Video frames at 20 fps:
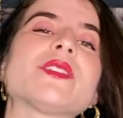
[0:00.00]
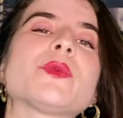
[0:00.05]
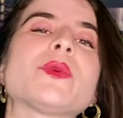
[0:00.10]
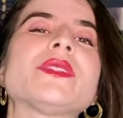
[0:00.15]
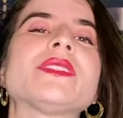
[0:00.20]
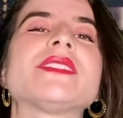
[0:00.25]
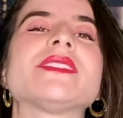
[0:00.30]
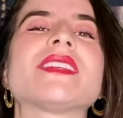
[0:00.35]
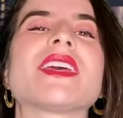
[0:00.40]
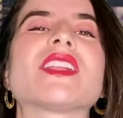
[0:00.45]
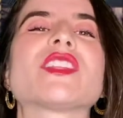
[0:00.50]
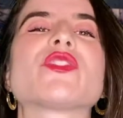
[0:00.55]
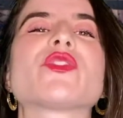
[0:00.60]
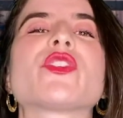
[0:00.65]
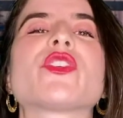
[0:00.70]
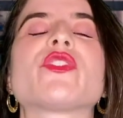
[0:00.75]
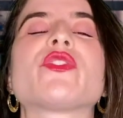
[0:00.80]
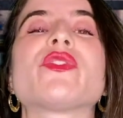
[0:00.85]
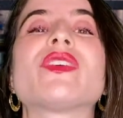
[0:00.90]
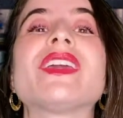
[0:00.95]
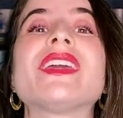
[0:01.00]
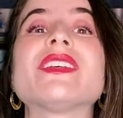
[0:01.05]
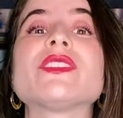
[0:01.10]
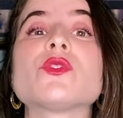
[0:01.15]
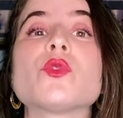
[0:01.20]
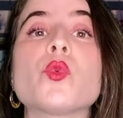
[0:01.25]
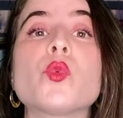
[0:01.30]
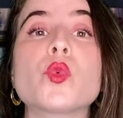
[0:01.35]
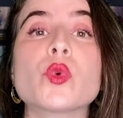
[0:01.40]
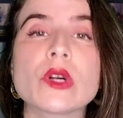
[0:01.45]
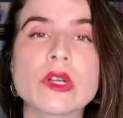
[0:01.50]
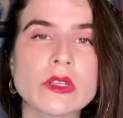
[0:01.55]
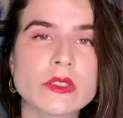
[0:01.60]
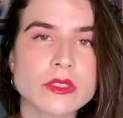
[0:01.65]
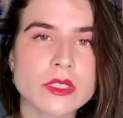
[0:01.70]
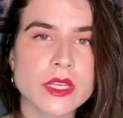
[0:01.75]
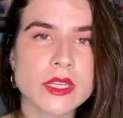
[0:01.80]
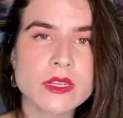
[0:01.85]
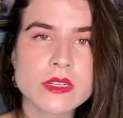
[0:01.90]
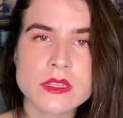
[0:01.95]
one stands for FIA's
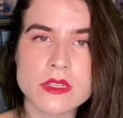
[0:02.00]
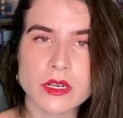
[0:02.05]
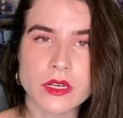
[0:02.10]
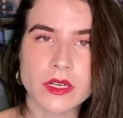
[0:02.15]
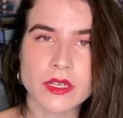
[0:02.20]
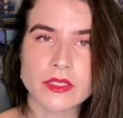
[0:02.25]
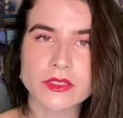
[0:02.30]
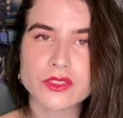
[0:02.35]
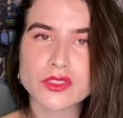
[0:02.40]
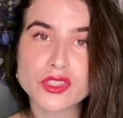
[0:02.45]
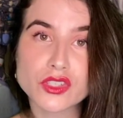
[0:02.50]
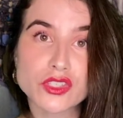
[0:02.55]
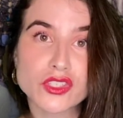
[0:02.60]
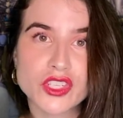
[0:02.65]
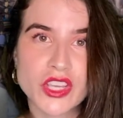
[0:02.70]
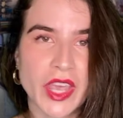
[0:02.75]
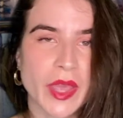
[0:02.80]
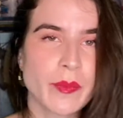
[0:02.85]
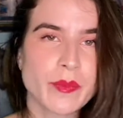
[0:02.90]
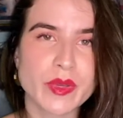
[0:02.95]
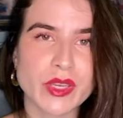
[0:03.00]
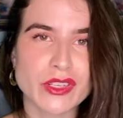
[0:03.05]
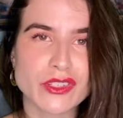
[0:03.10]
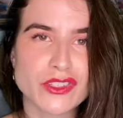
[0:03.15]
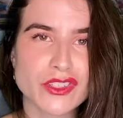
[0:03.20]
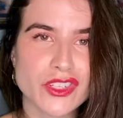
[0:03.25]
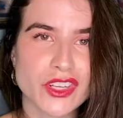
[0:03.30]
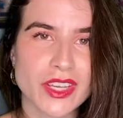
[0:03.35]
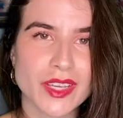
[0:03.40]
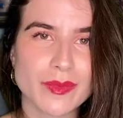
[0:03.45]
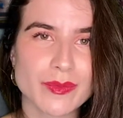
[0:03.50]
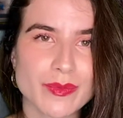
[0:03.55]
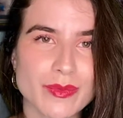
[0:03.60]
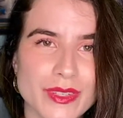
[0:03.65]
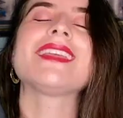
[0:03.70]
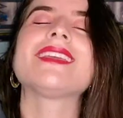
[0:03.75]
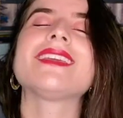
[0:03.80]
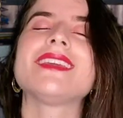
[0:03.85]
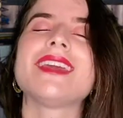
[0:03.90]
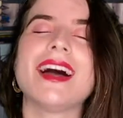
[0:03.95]
World Endurance Championship.
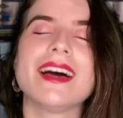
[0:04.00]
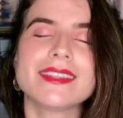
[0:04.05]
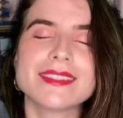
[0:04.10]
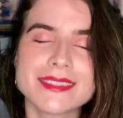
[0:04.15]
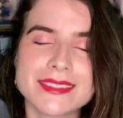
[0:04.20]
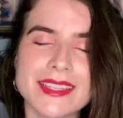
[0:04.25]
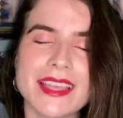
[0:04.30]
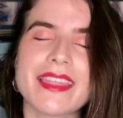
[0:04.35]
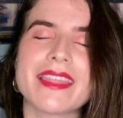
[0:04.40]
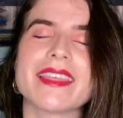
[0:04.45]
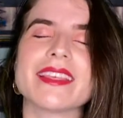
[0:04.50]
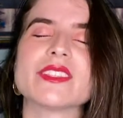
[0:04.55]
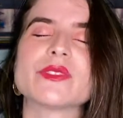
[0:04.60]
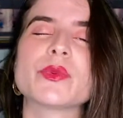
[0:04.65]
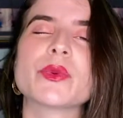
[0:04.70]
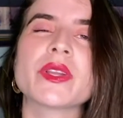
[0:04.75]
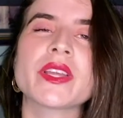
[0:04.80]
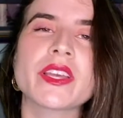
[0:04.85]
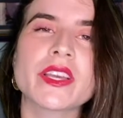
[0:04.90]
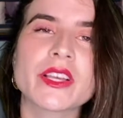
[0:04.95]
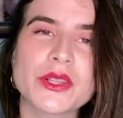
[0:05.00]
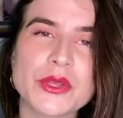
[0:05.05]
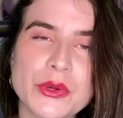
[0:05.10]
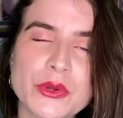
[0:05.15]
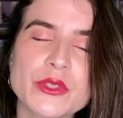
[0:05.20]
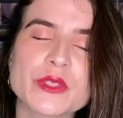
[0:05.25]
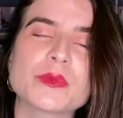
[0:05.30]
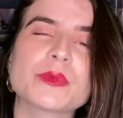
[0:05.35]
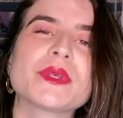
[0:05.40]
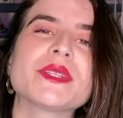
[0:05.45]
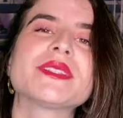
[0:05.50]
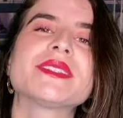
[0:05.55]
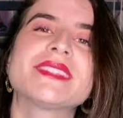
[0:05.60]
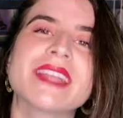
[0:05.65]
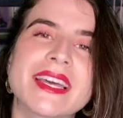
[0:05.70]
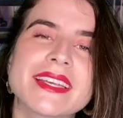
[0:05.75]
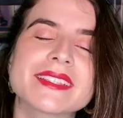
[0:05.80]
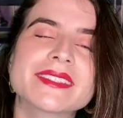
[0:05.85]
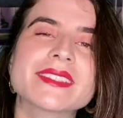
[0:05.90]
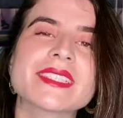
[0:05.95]
Yes, this one includes
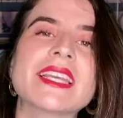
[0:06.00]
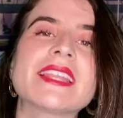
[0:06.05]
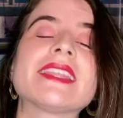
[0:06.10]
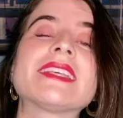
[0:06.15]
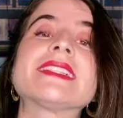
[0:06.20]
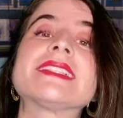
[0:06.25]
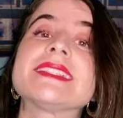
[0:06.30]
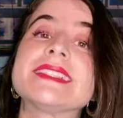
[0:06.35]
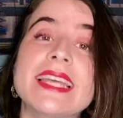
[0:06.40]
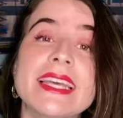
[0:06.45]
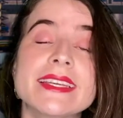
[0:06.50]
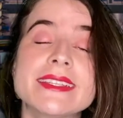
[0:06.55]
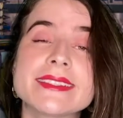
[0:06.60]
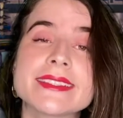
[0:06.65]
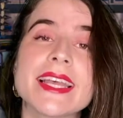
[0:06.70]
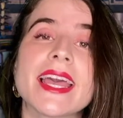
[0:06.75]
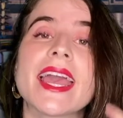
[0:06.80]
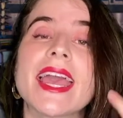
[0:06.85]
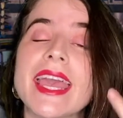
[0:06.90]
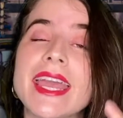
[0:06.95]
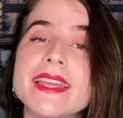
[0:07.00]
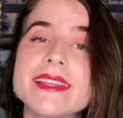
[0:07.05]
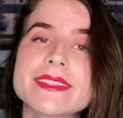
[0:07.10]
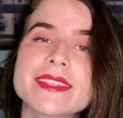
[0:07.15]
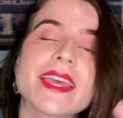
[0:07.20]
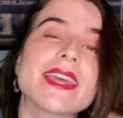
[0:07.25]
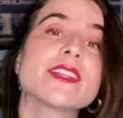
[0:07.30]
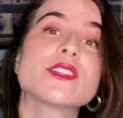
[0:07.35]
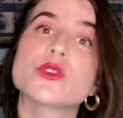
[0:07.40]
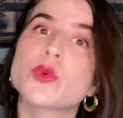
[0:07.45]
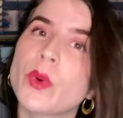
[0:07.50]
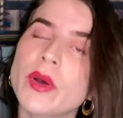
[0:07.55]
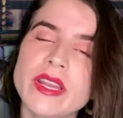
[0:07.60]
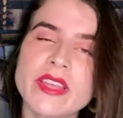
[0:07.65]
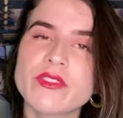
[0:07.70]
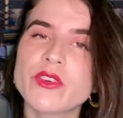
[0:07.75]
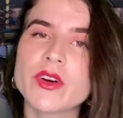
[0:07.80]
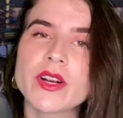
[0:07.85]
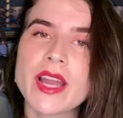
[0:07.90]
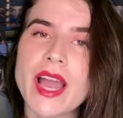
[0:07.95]
precisely the 6 8 and
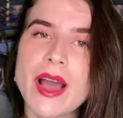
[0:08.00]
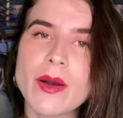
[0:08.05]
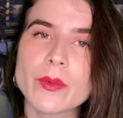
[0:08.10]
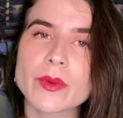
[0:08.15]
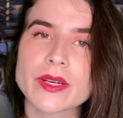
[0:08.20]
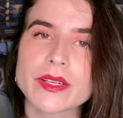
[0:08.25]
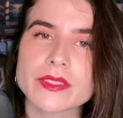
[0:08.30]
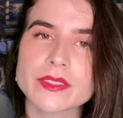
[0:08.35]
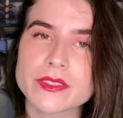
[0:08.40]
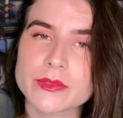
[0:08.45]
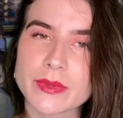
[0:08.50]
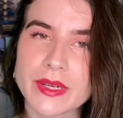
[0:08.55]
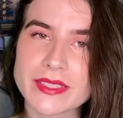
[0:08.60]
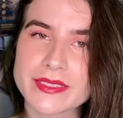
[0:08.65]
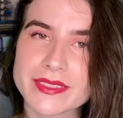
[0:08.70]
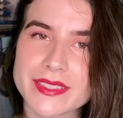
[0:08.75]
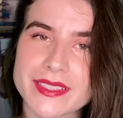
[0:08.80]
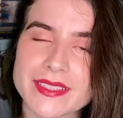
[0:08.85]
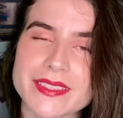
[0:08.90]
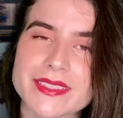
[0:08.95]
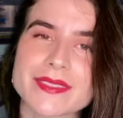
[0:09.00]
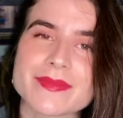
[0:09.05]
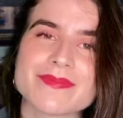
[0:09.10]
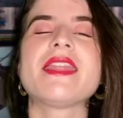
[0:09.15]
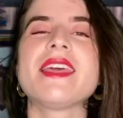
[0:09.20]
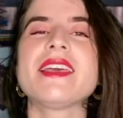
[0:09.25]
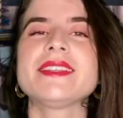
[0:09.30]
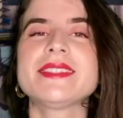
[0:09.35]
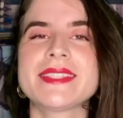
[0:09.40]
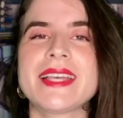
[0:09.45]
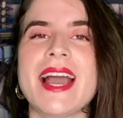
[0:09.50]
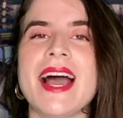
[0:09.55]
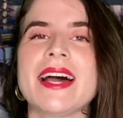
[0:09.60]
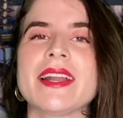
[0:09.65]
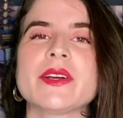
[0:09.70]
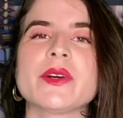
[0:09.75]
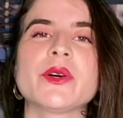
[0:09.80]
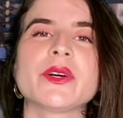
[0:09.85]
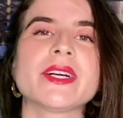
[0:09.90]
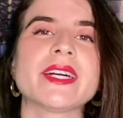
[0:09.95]
24 hours races. This
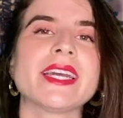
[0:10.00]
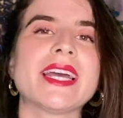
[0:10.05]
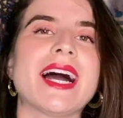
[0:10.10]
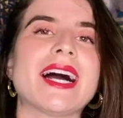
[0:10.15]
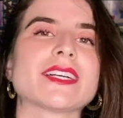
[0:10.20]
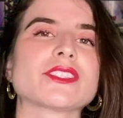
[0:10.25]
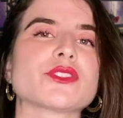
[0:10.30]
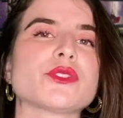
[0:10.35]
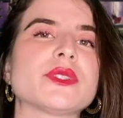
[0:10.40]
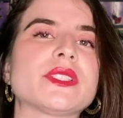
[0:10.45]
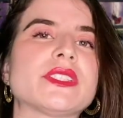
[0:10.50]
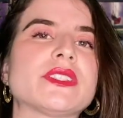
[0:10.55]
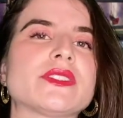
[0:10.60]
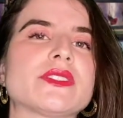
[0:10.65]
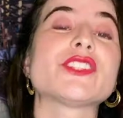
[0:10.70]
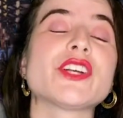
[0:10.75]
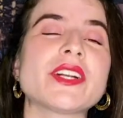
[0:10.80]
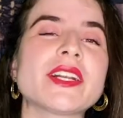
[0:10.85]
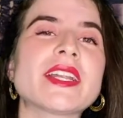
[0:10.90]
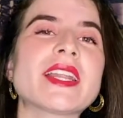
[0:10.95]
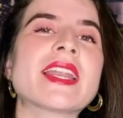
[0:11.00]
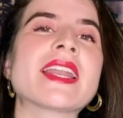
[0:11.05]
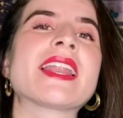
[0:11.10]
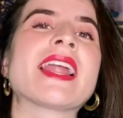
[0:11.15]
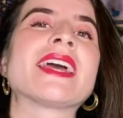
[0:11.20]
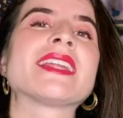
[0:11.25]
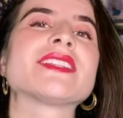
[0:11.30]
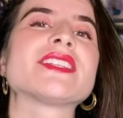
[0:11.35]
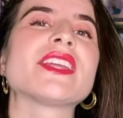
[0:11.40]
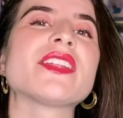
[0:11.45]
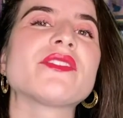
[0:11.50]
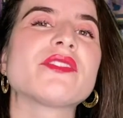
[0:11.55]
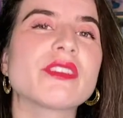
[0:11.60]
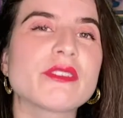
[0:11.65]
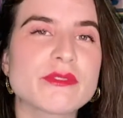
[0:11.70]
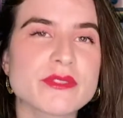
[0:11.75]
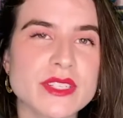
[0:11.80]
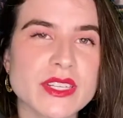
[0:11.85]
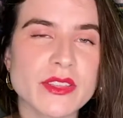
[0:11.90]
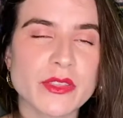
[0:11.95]
category actually started in
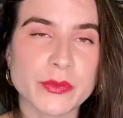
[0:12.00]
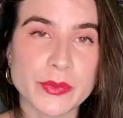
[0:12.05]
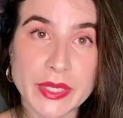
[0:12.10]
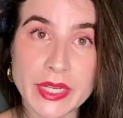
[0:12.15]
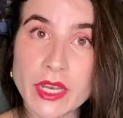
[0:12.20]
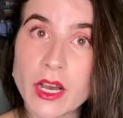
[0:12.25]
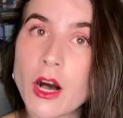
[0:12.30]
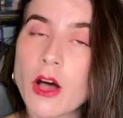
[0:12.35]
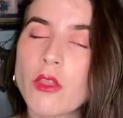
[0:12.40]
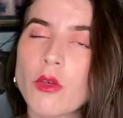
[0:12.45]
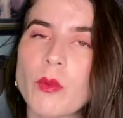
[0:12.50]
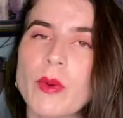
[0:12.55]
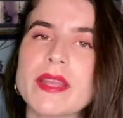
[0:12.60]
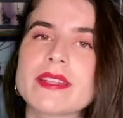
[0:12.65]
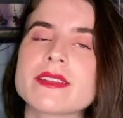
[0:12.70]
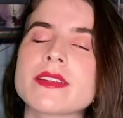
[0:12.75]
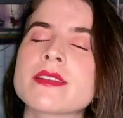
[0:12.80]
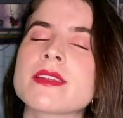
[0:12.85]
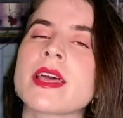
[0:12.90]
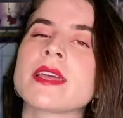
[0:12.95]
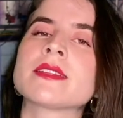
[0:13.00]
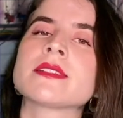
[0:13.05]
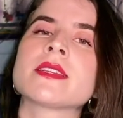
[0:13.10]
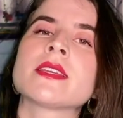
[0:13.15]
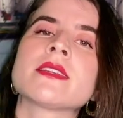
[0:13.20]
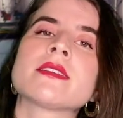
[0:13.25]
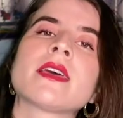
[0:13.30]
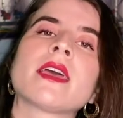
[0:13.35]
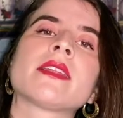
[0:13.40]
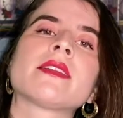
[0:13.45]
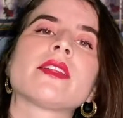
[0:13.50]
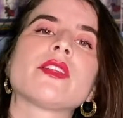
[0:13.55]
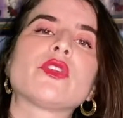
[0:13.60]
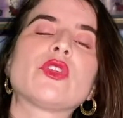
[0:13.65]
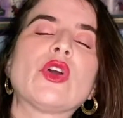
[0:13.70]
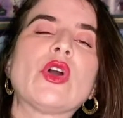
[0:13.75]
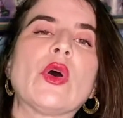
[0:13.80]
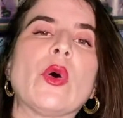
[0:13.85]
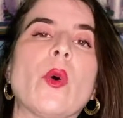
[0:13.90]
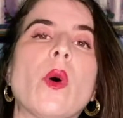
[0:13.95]
1953 all the way to
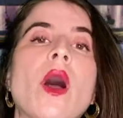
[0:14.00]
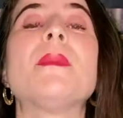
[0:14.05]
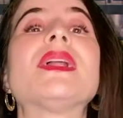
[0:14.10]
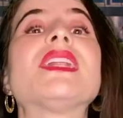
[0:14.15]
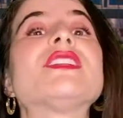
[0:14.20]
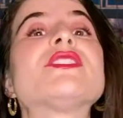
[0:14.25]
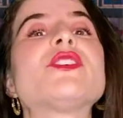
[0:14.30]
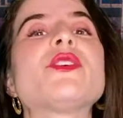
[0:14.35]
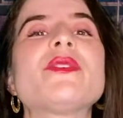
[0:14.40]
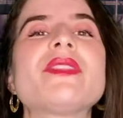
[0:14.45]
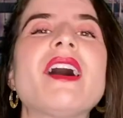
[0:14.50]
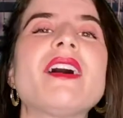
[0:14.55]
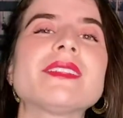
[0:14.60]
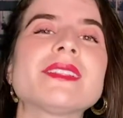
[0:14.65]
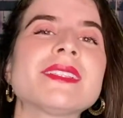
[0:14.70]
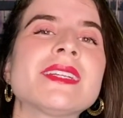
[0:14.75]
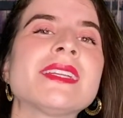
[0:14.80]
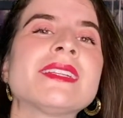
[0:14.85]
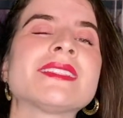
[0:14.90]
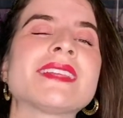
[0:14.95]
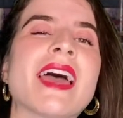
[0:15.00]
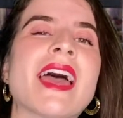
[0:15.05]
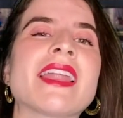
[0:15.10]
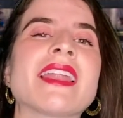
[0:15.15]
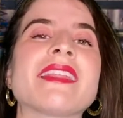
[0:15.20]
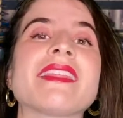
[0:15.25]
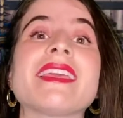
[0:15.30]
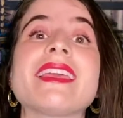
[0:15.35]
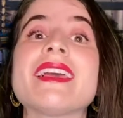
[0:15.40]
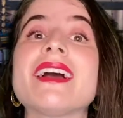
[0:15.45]
1992, but in 2010 the